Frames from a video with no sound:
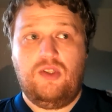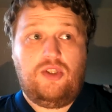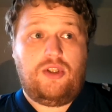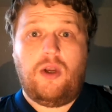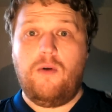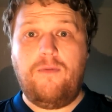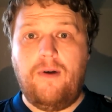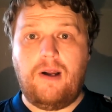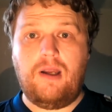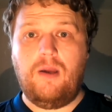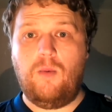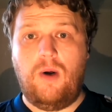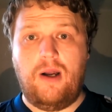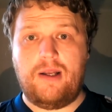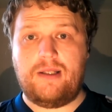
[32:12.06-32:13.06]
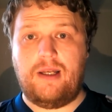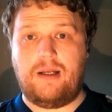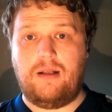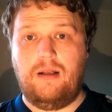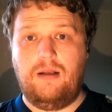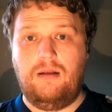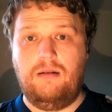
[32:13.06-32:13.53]
So fucking what
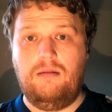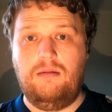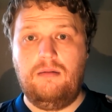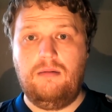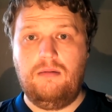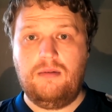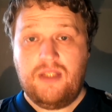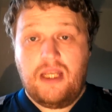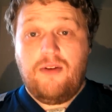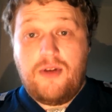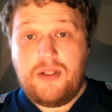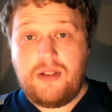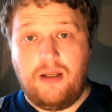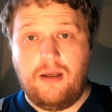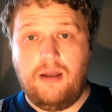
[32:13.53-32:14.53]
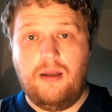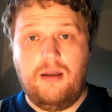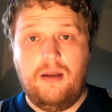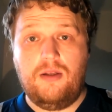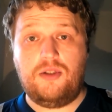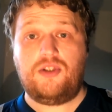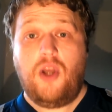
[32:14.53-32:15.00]
exactly? Seriously.
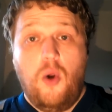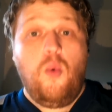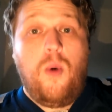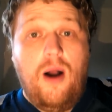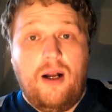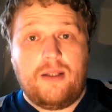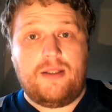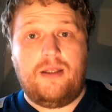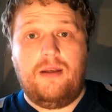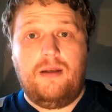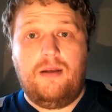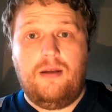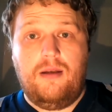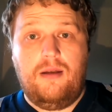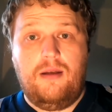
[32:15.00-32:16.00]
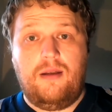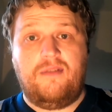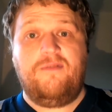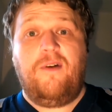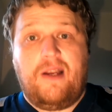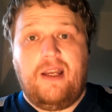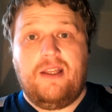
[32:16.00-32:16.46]
So what? You
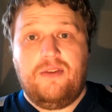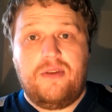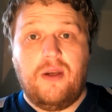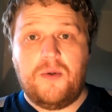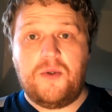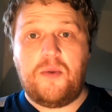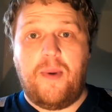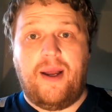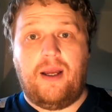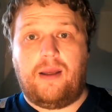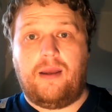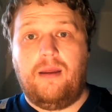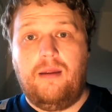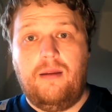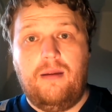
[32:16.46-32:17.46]
fucking douchebag.